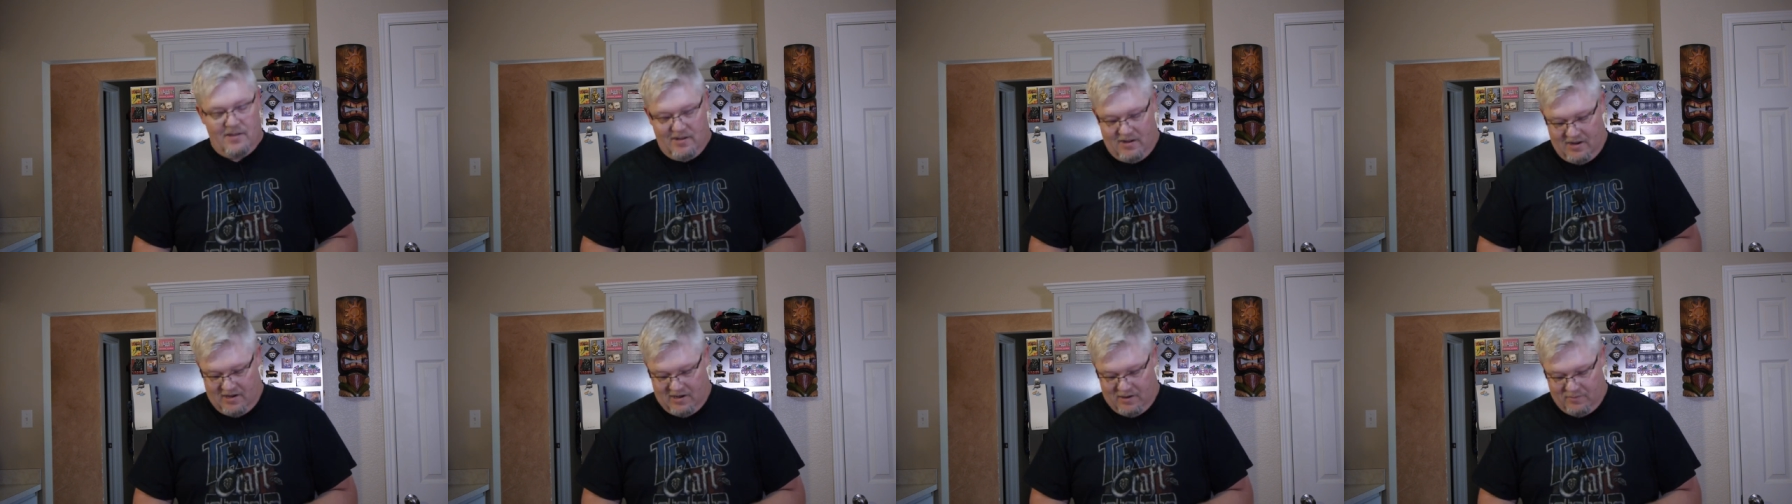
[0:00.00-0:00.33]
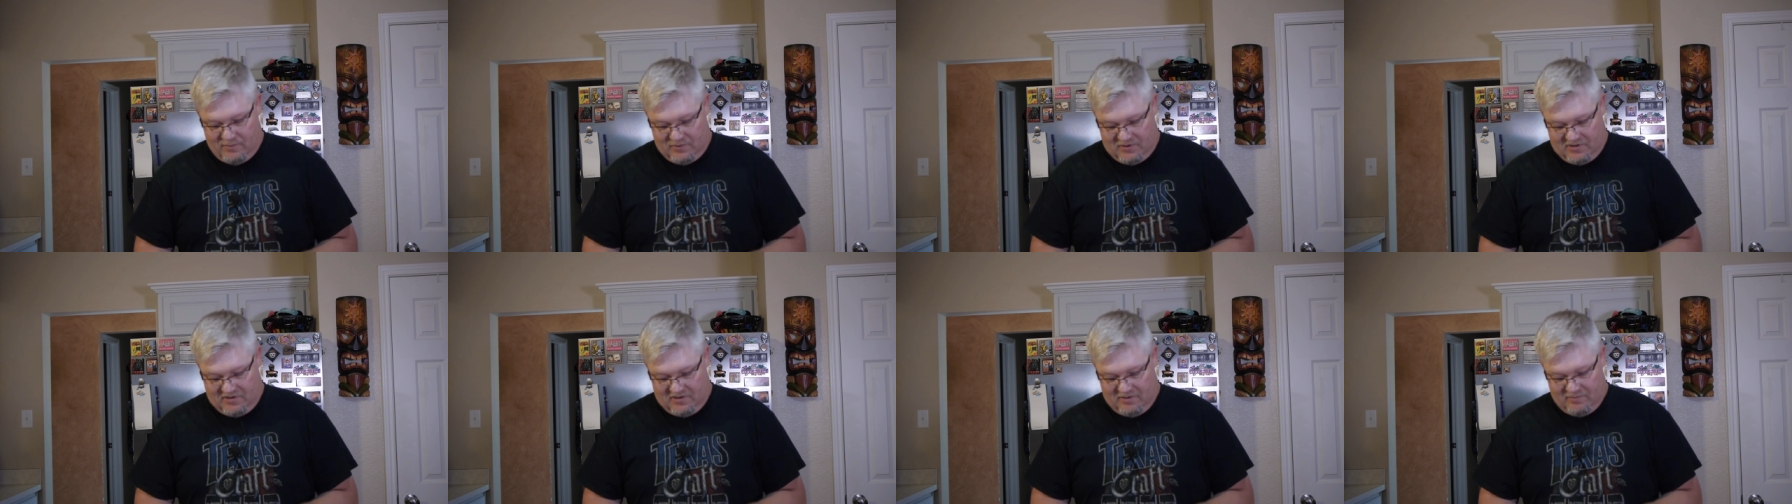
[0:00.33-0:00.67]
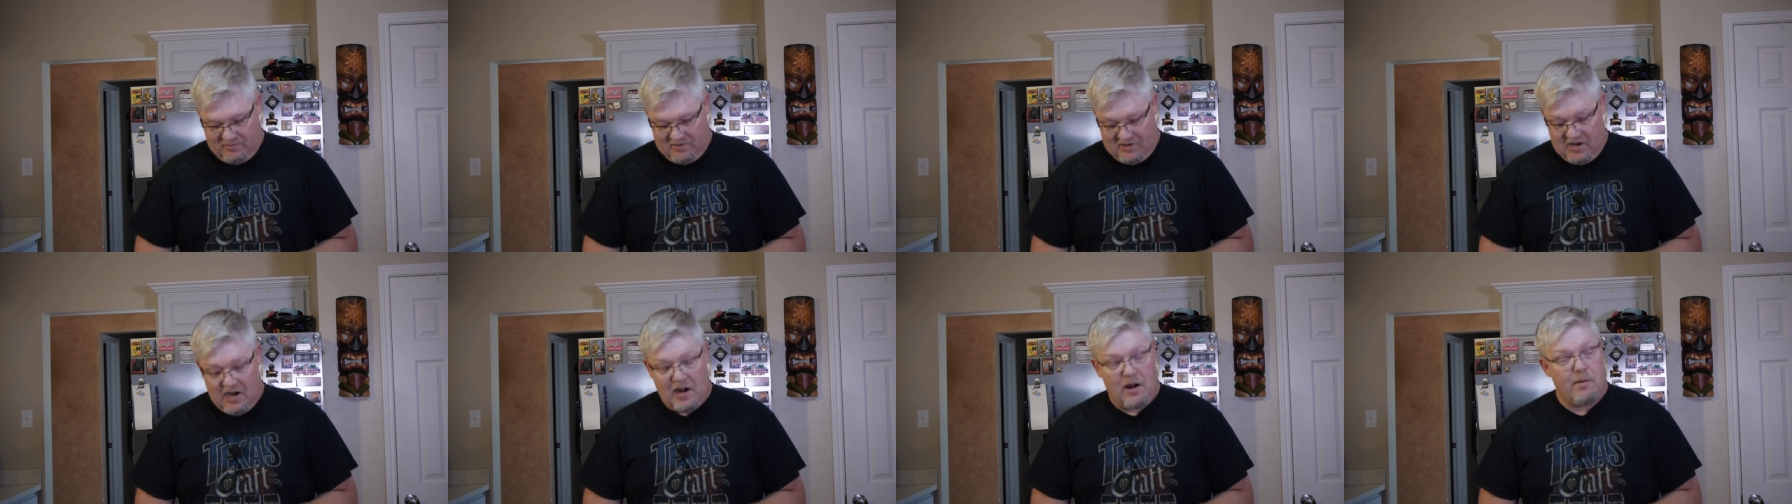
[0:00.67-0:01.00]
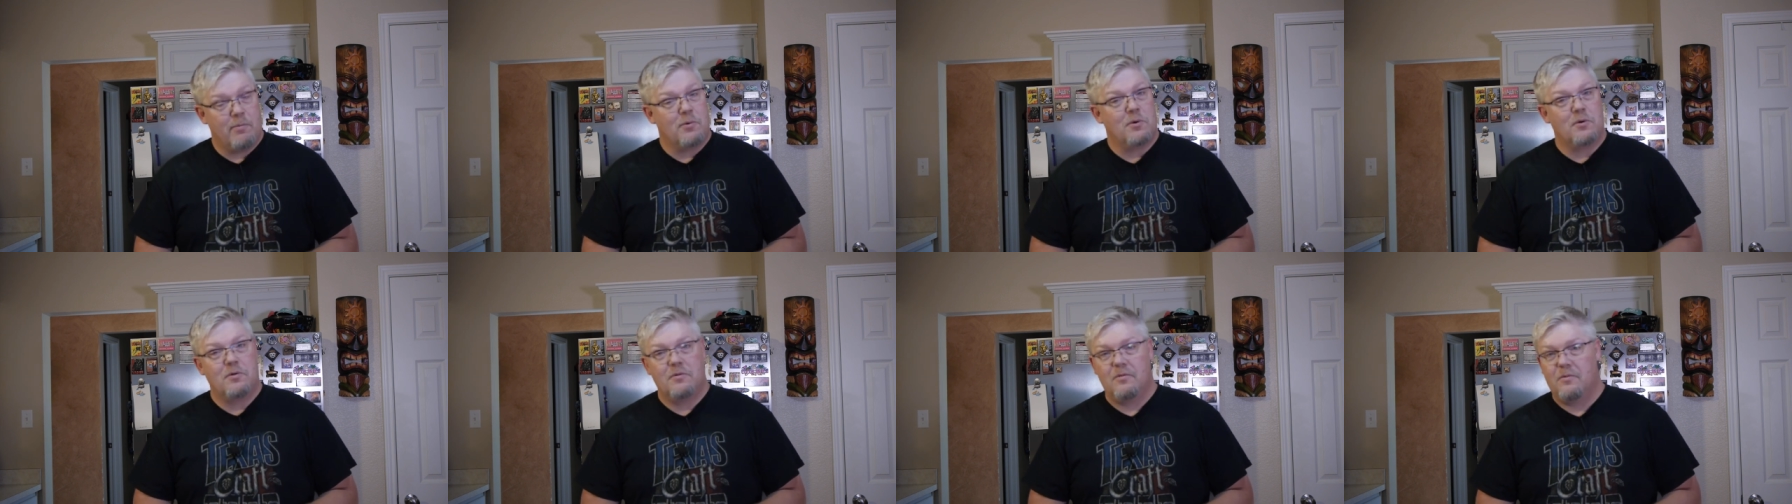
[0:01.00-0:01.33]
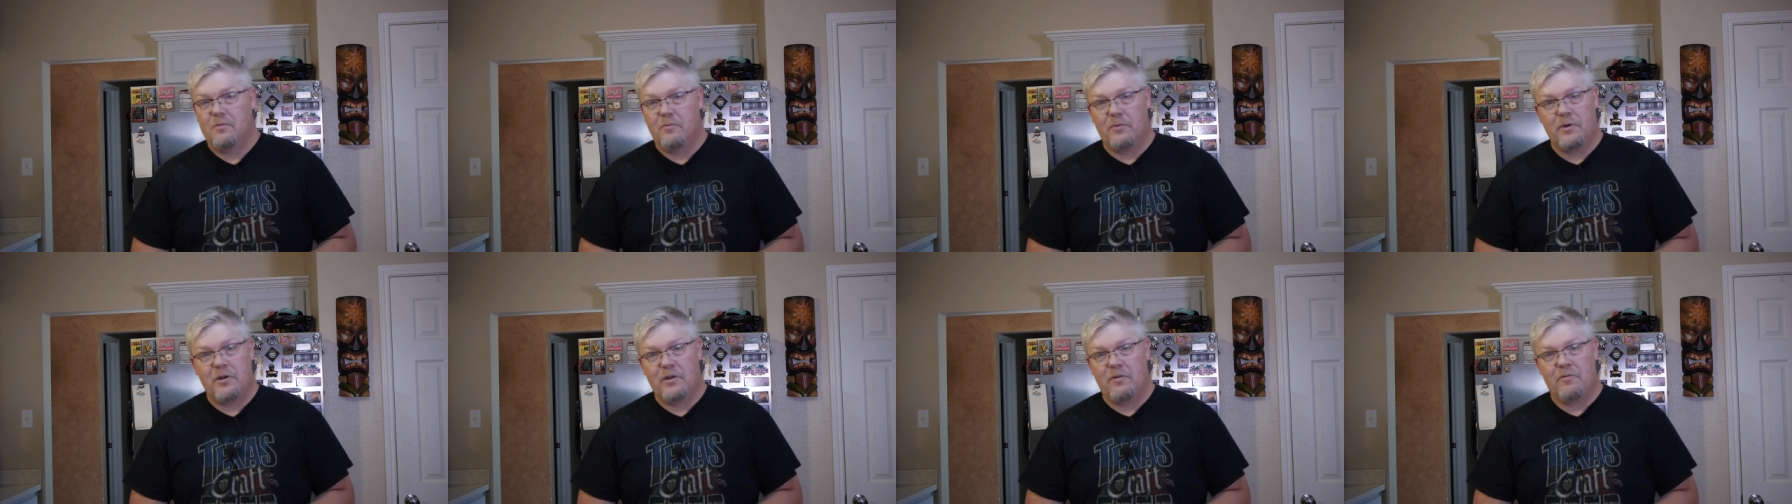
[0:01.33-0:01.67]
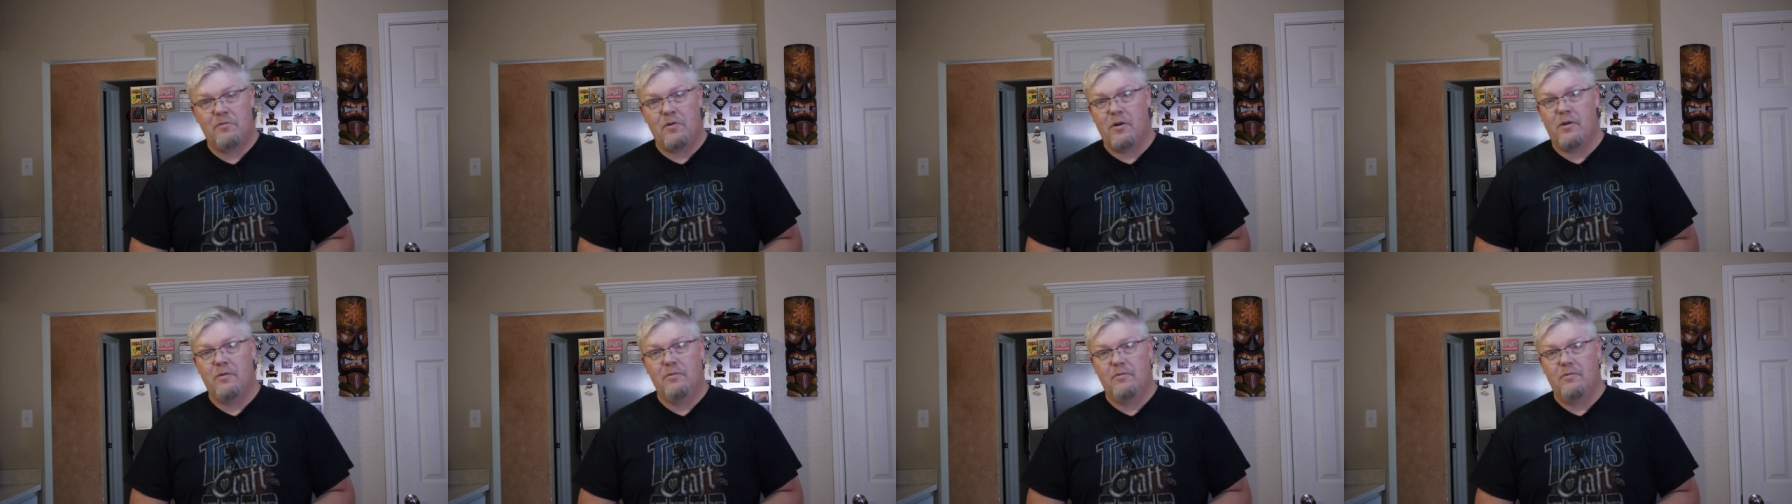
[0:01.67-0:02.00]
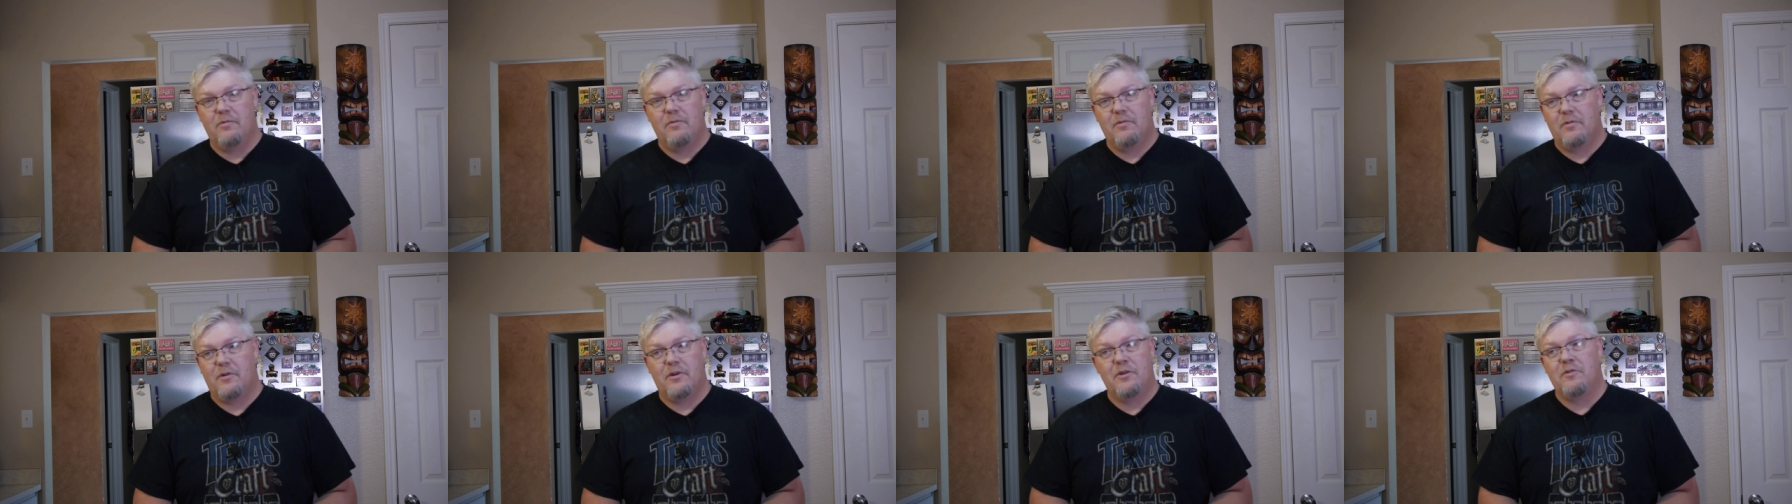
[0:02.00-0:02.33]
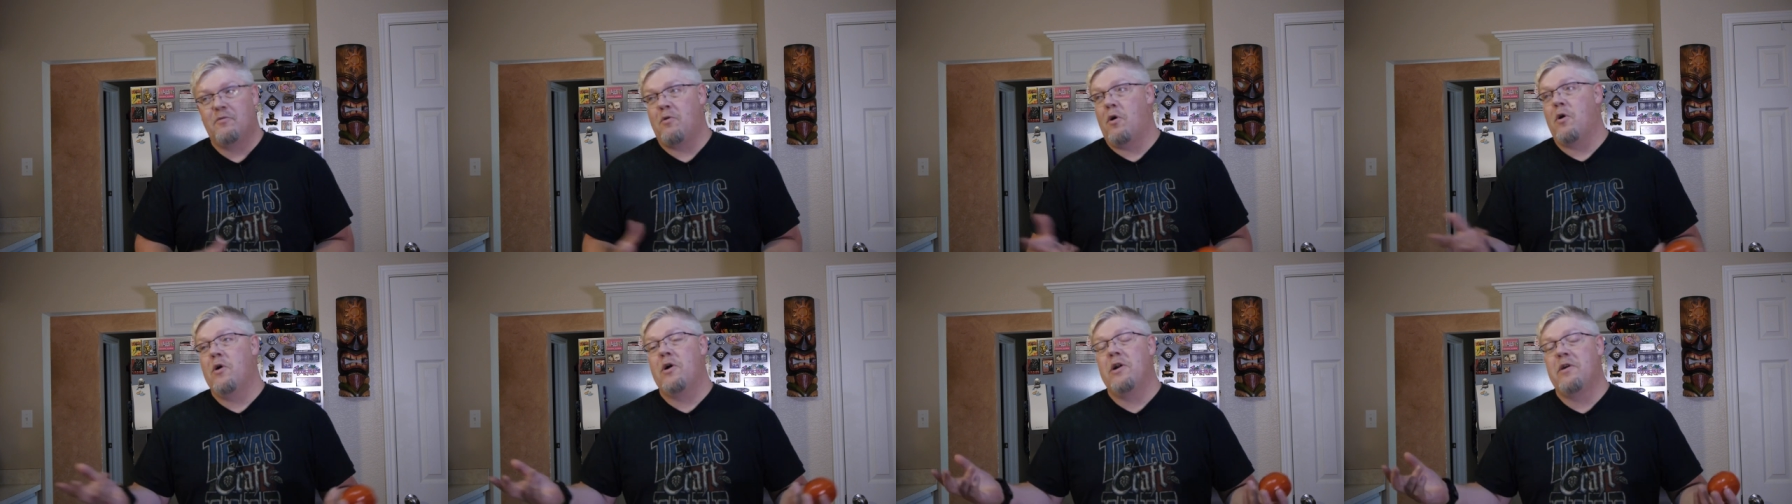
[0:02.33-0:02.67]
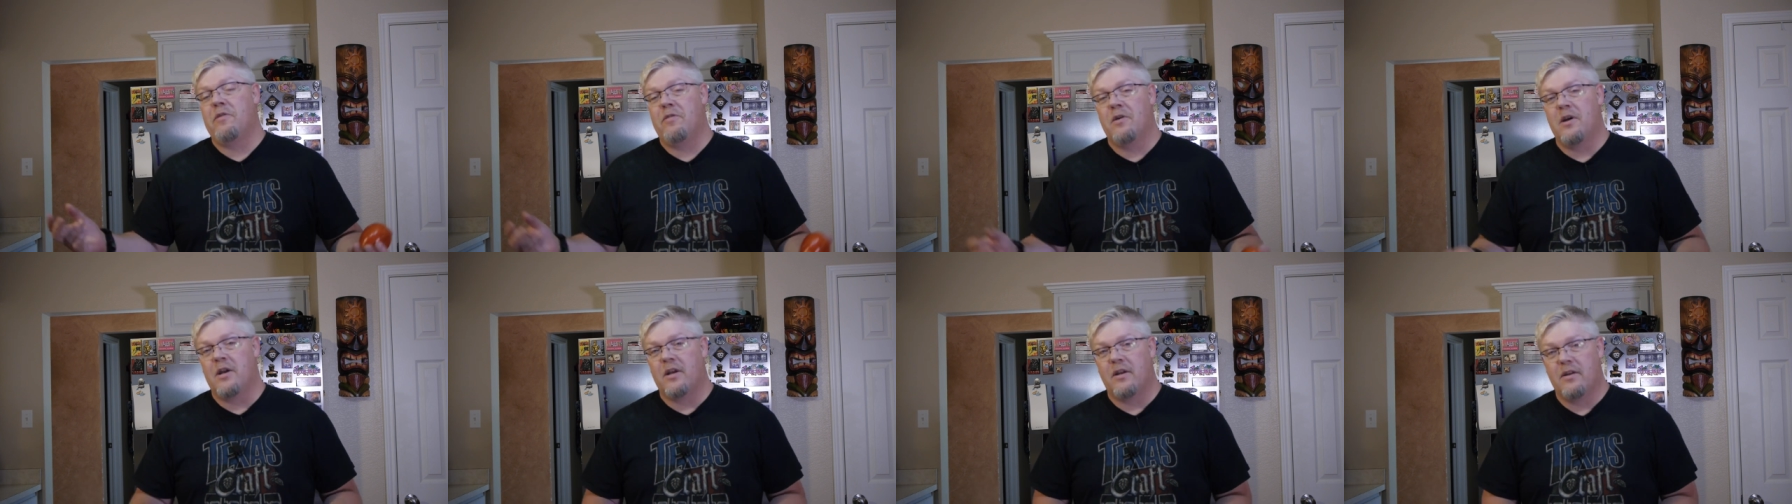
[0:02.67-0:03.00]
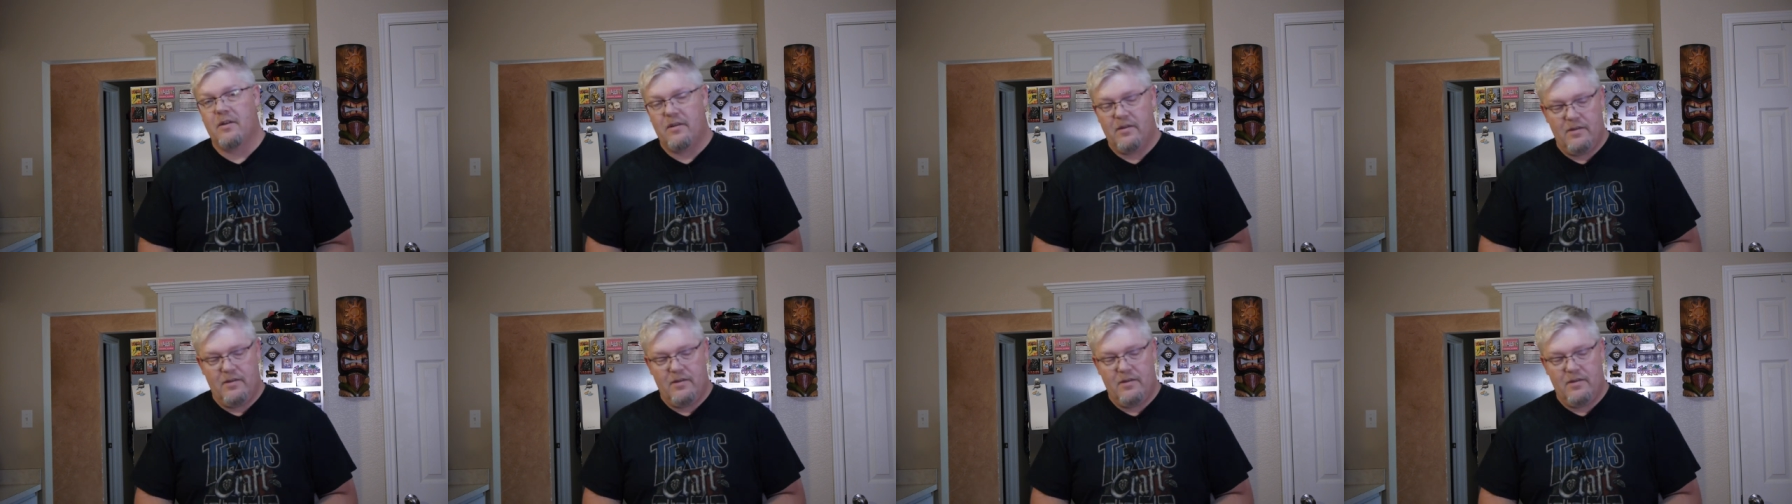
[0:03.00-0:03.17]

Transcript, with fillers: and it was it was terrible. We couldn't grow couldn't grow anything.